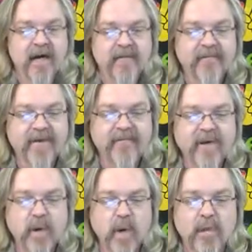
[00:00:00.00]

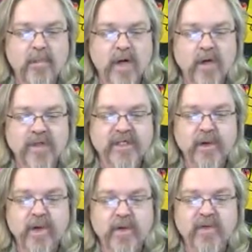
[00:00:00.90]
51 below
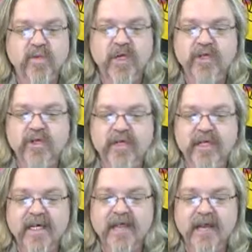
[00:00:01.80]
zero was registered
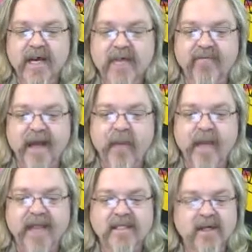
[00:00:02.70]
yesterday at
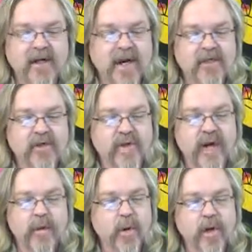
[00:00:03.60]
Fairbanks International
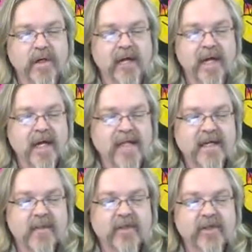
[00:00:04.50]
Airport.
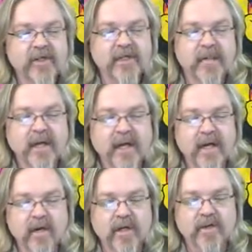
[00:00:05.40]
Temperatures
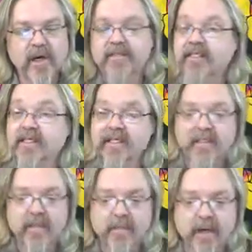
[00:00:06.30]
typically only drop to
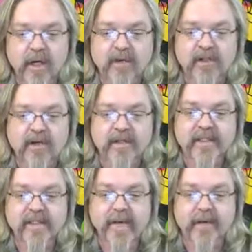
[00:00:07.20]
16 below zero
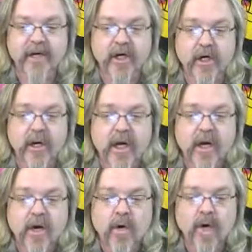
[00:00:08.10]
this time of year.
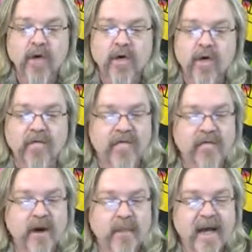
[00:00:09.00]
Record low for
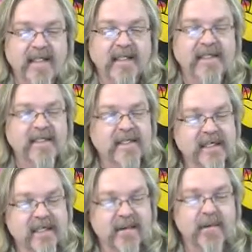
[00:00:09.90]
Fairbanks is
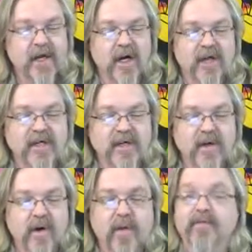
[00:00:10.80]
60 below
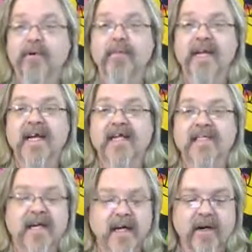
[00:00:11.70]
zero from
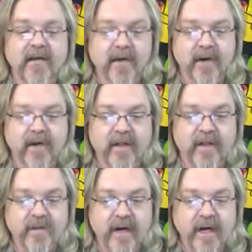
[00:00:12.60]

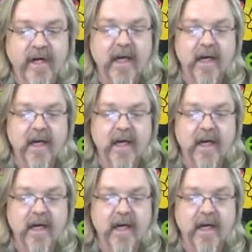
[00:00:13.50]
1933.